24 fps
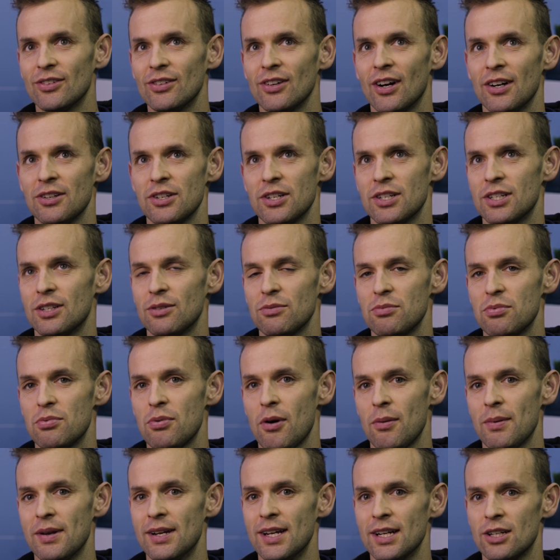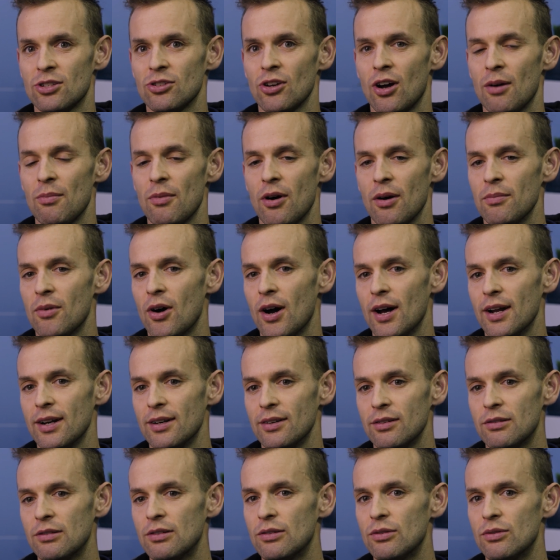I just probably next time I might
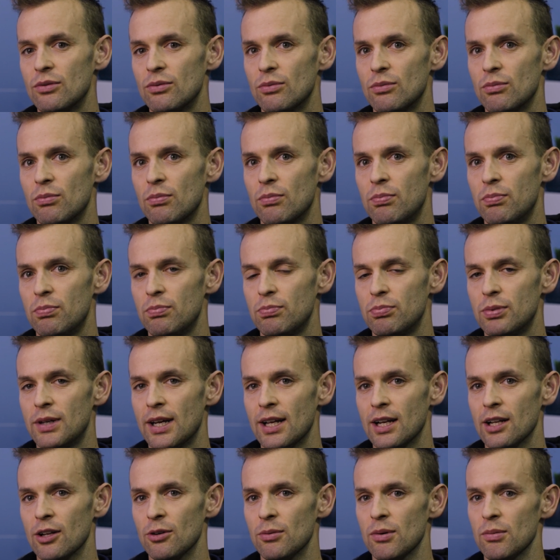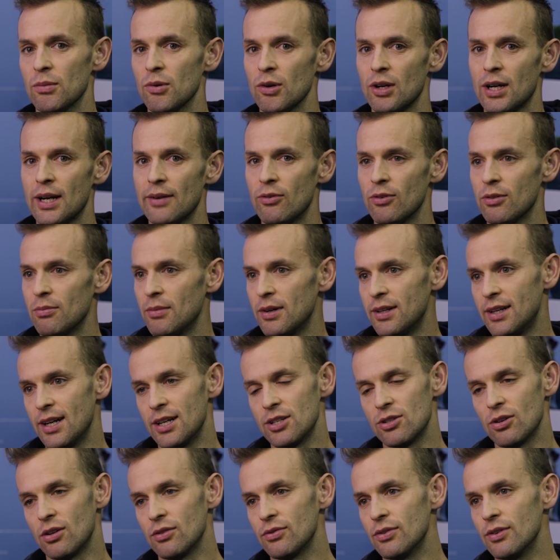get a little bit more clever with my
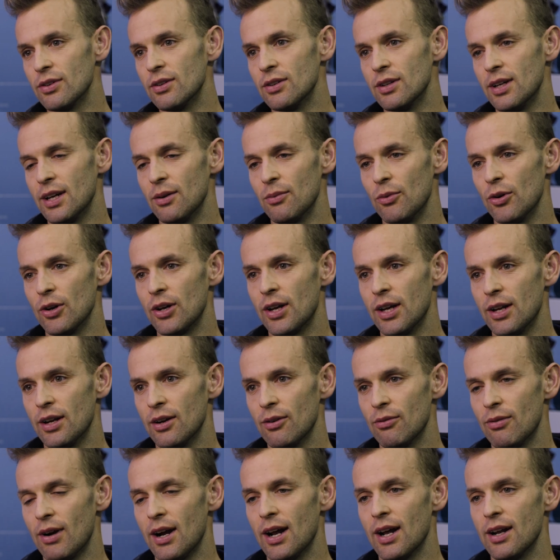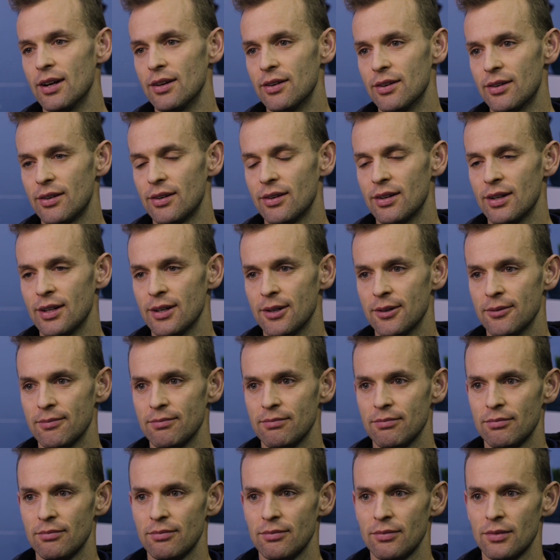days off and working around
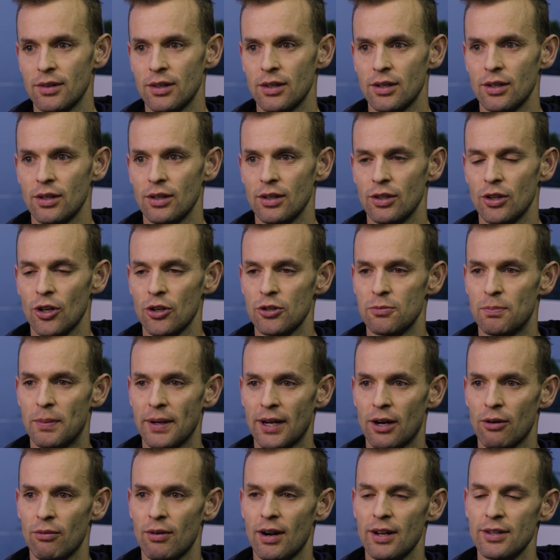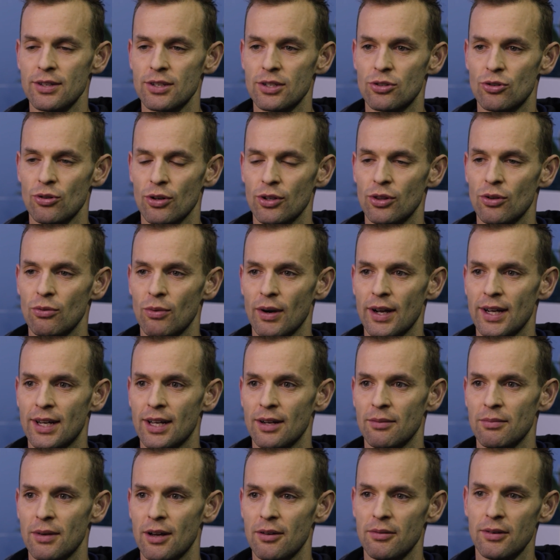those bigger runs during the week,
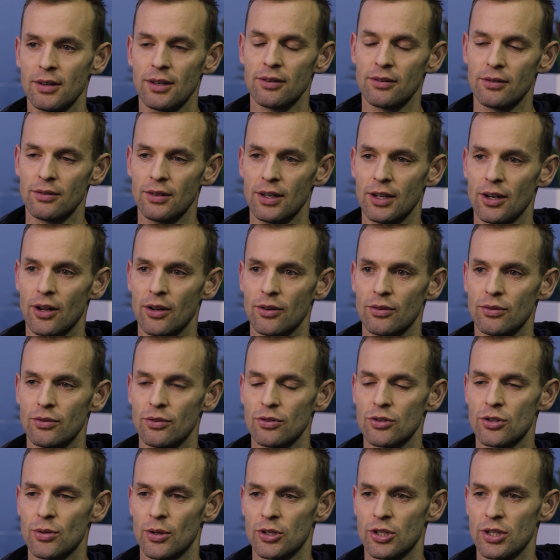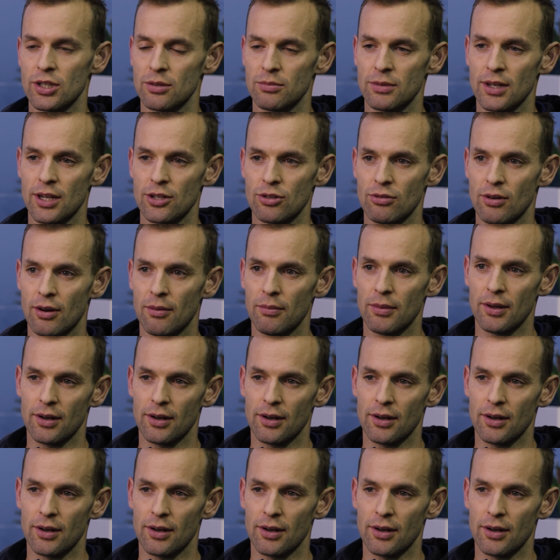and maybe, switching some days around.